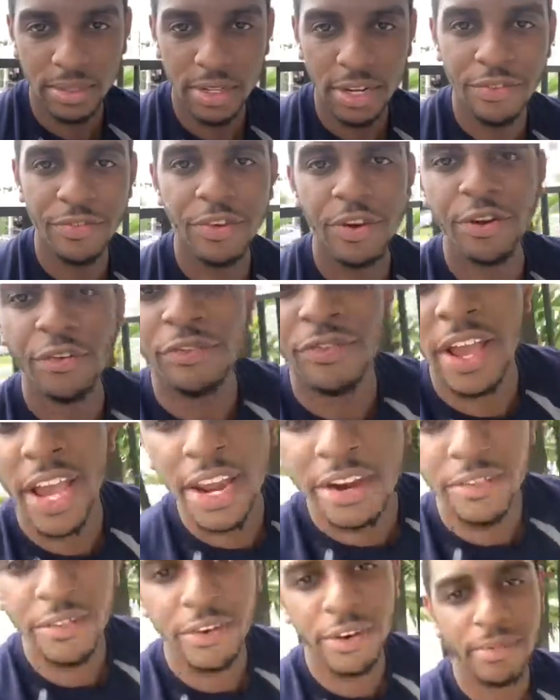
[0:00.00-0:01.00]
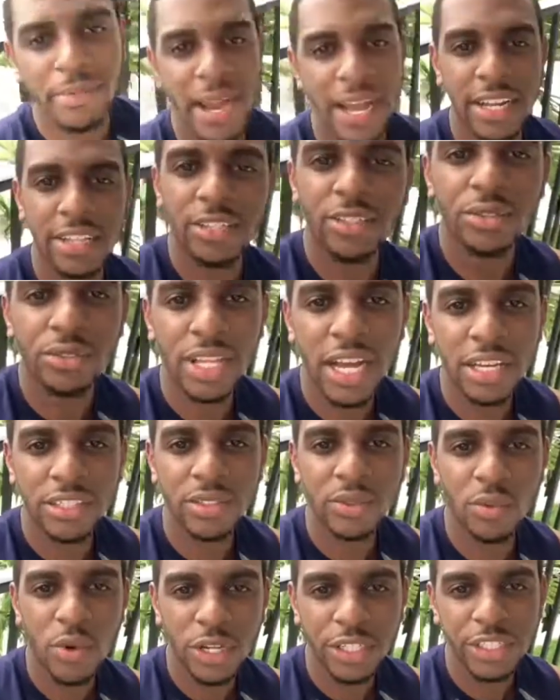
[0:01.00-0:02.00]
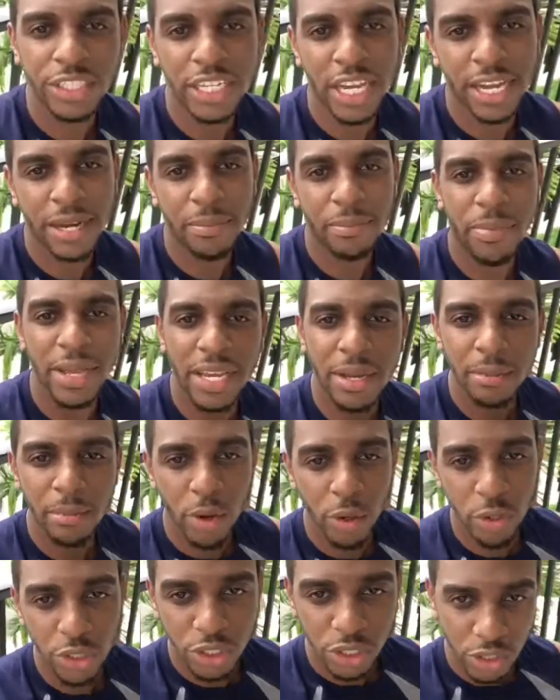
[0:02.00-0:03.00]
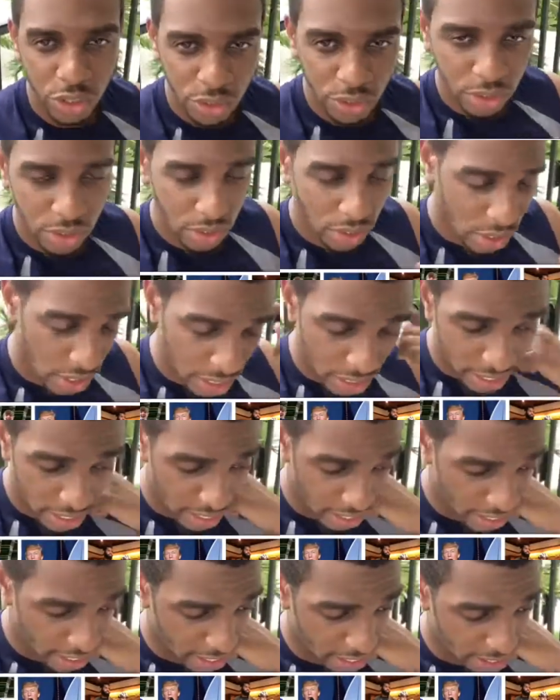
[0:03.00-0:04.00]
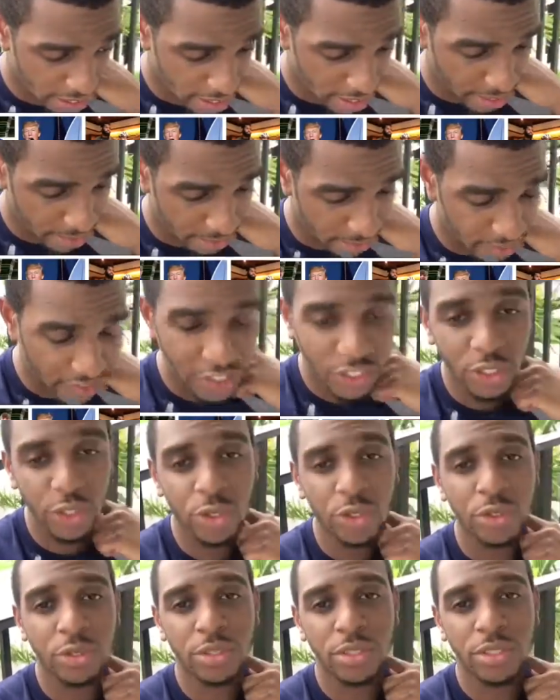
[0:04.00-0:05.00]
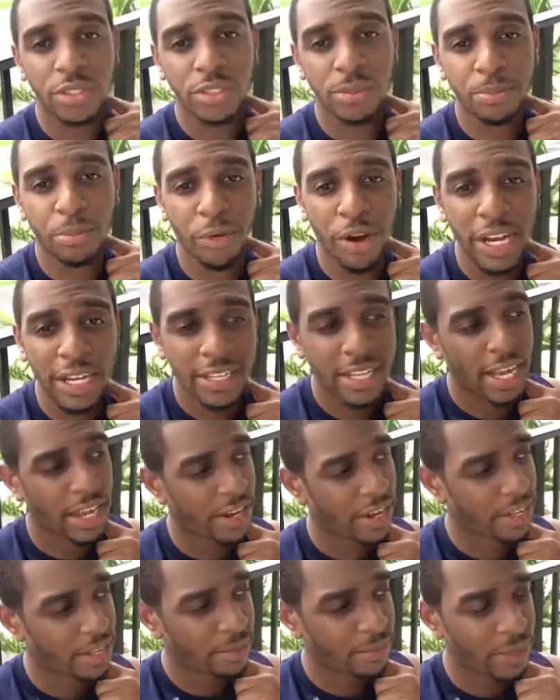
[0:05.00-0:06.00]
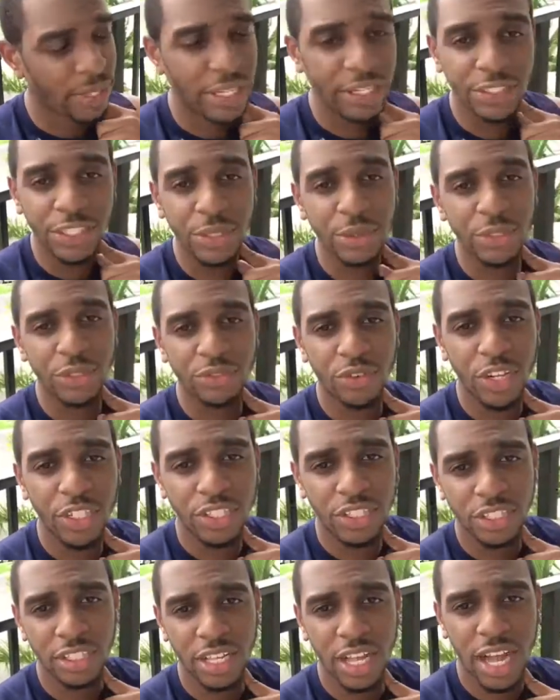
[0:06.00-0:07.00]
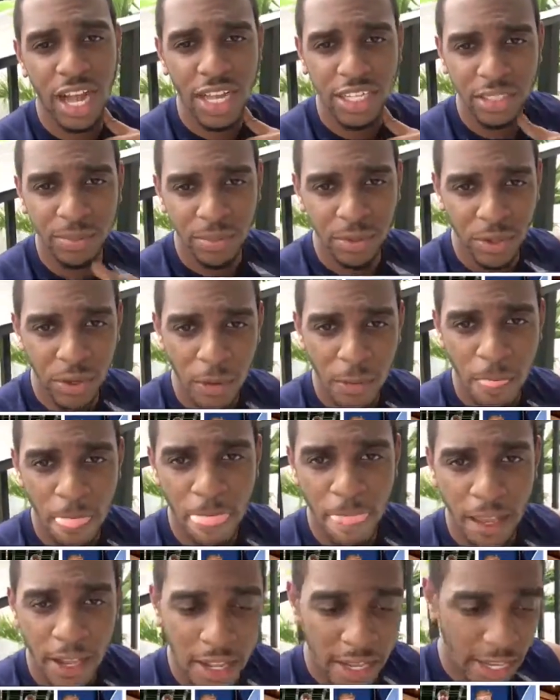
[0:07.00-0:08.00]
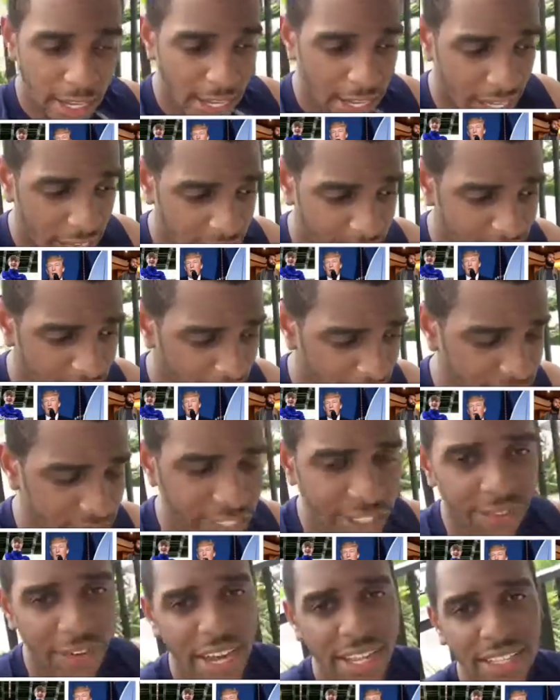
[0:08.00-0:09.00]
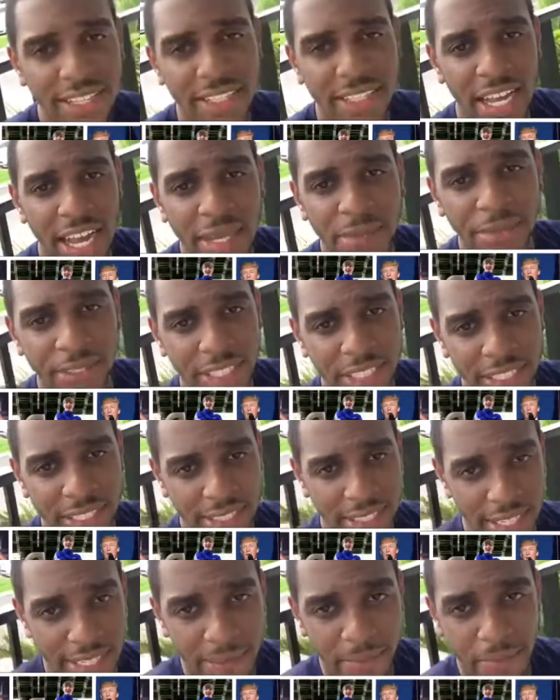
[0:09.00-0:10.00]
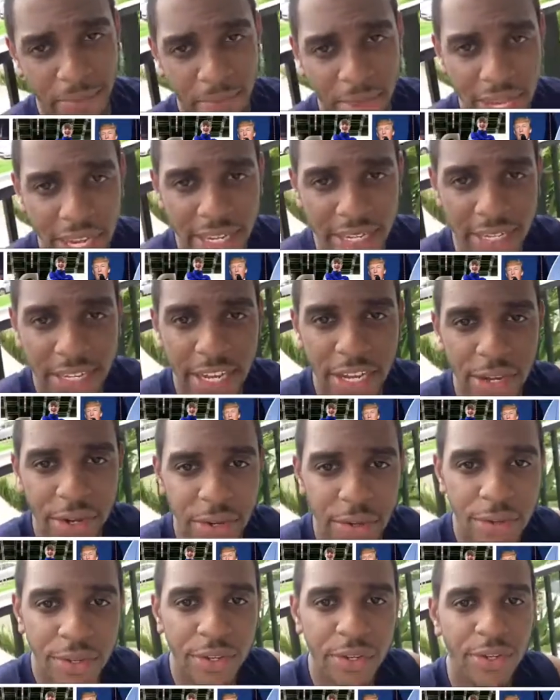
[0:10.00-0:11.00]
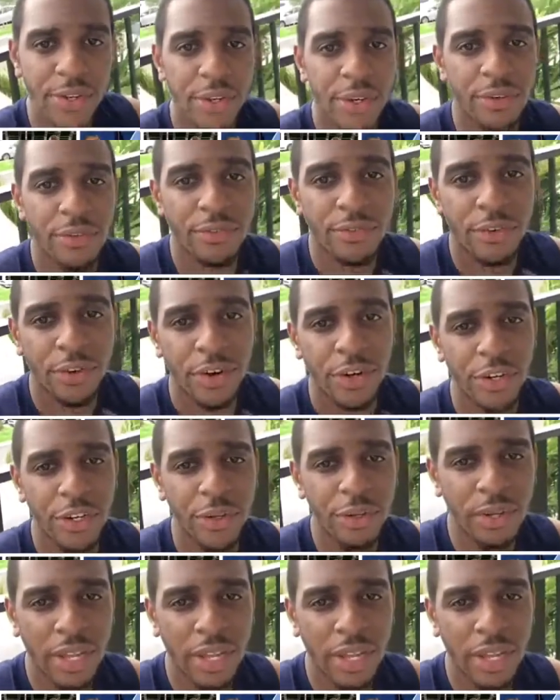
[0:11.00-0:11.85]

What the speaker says: if you're a fan of her, back in 2001, she had a big emotional and physical breakdown. I believe she was rushed to the hospital. It's actually around the time she had signed a big deal for a new